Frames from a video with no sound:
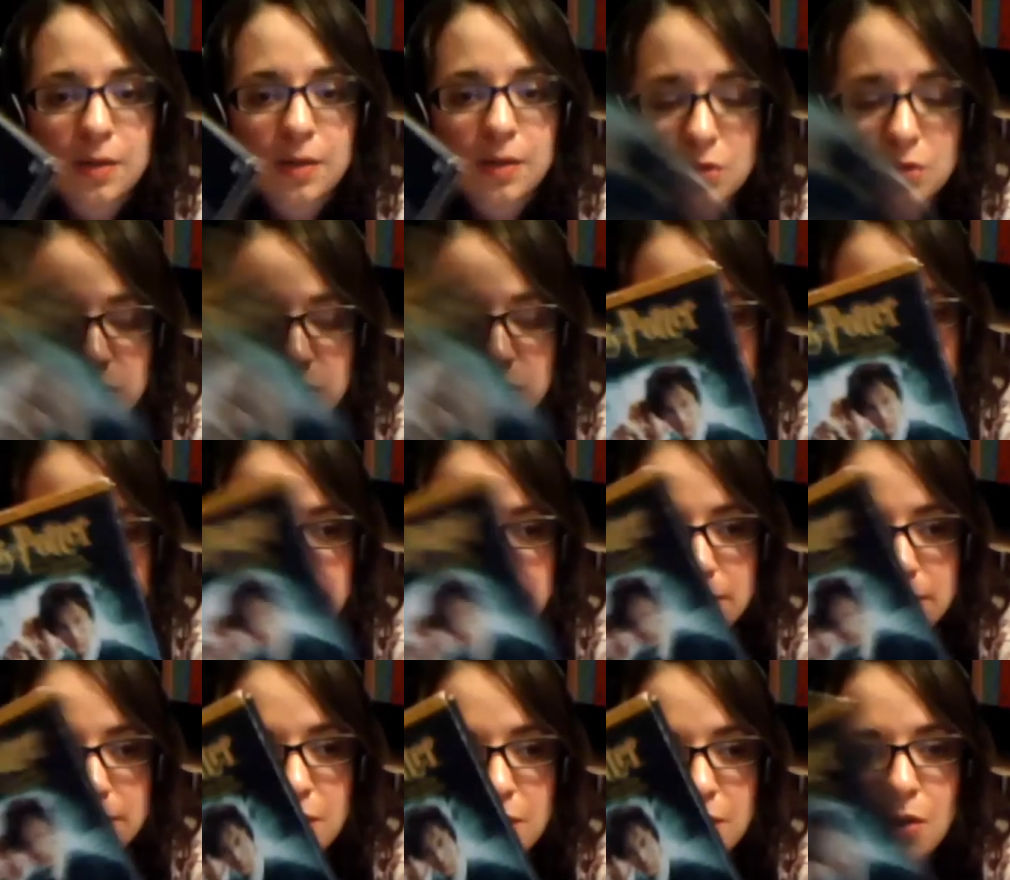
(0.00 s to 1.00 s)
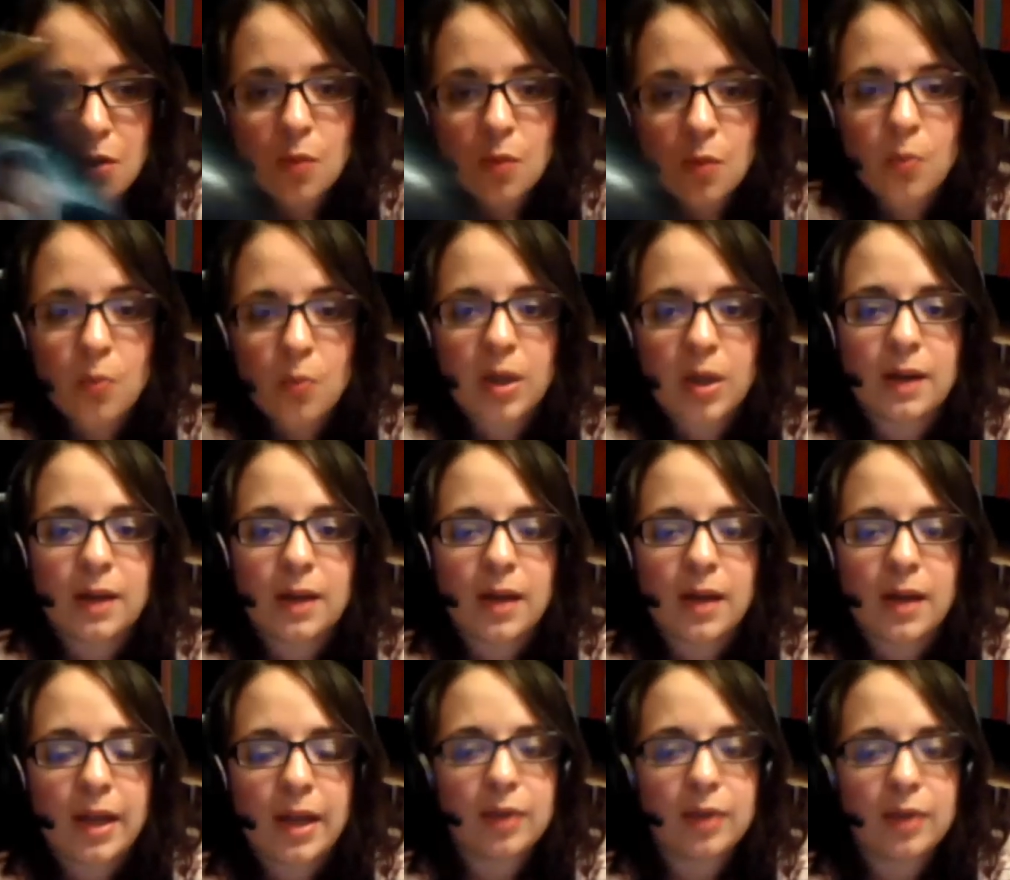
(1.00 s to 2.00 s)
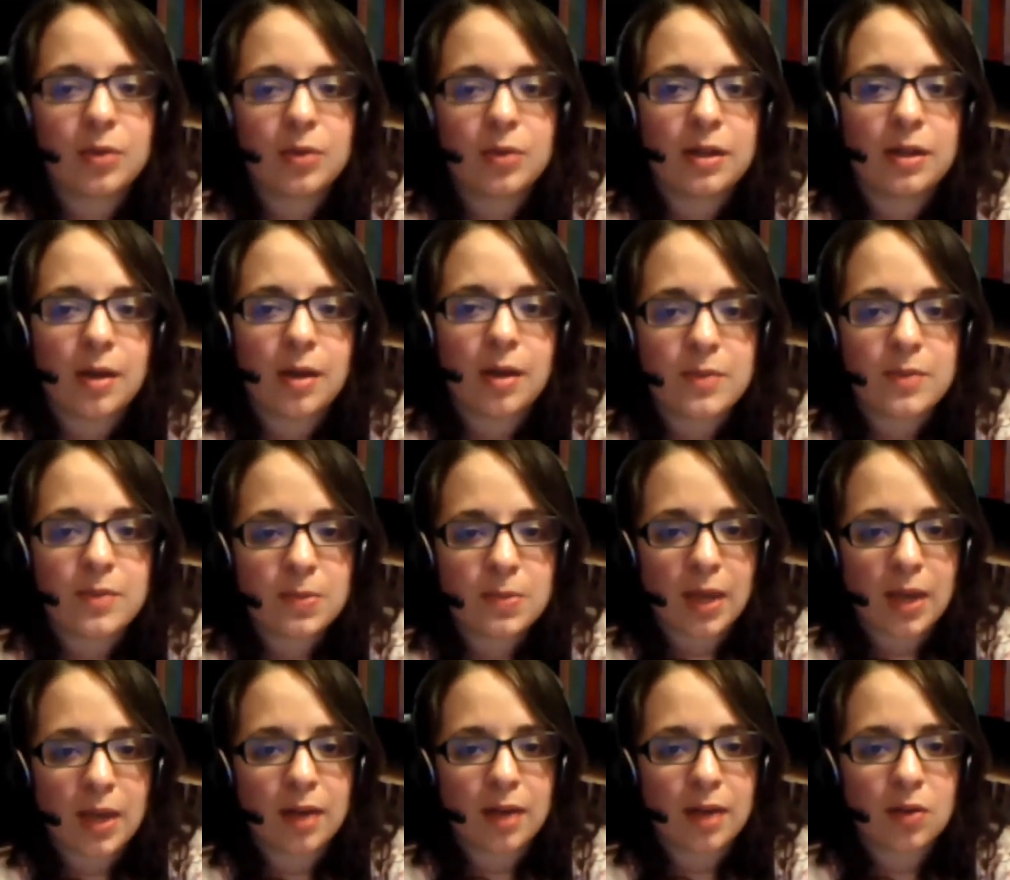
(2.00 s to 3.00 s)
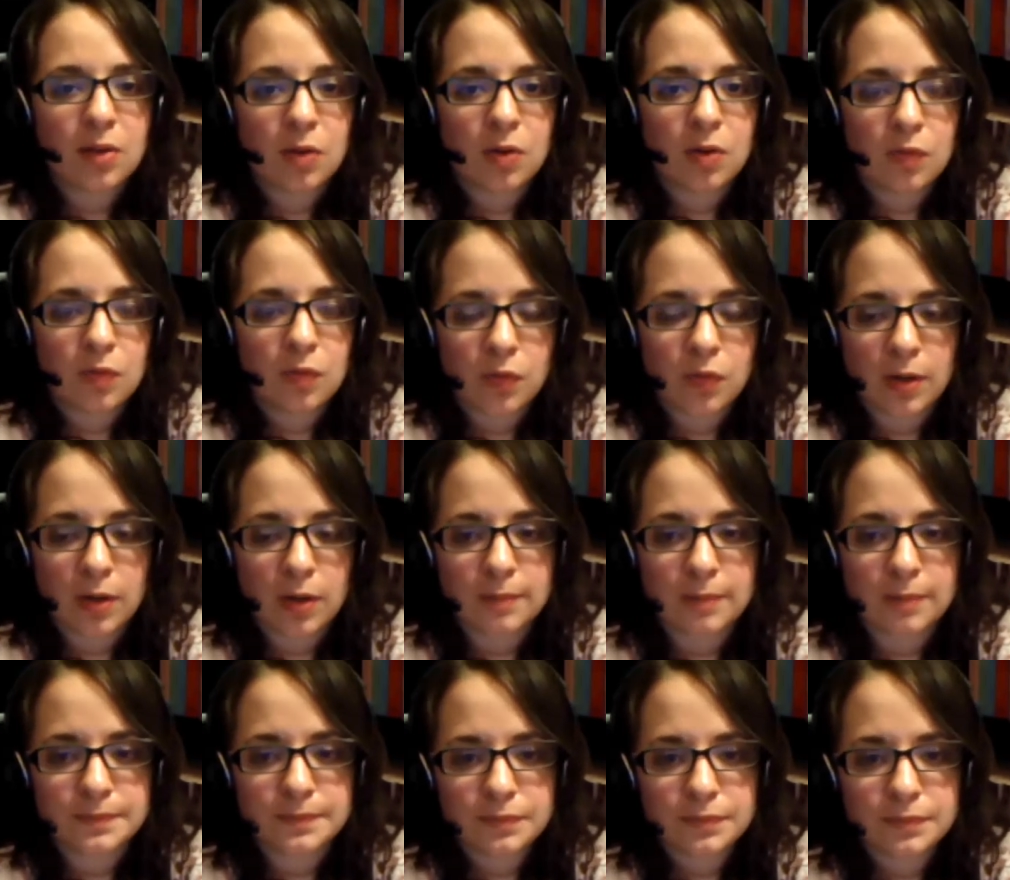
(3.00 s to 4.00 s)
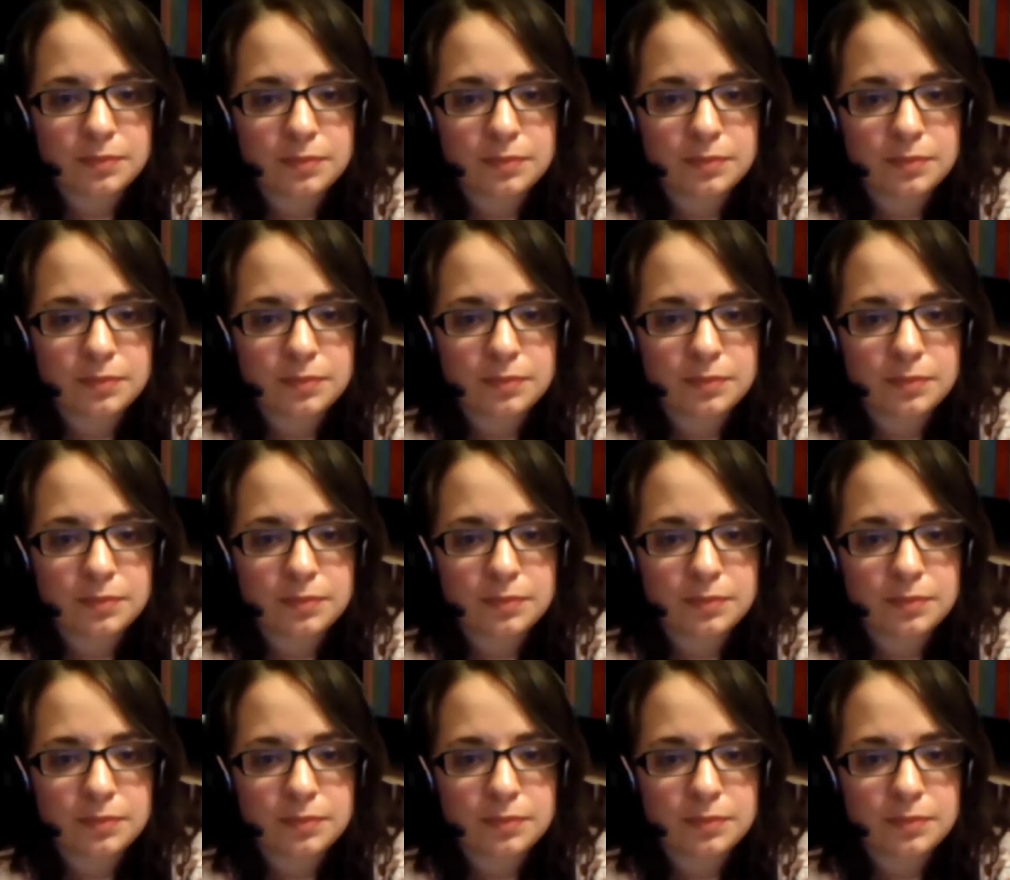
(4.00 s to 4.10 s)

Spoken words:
the cheesiest. When Hagrid comes back from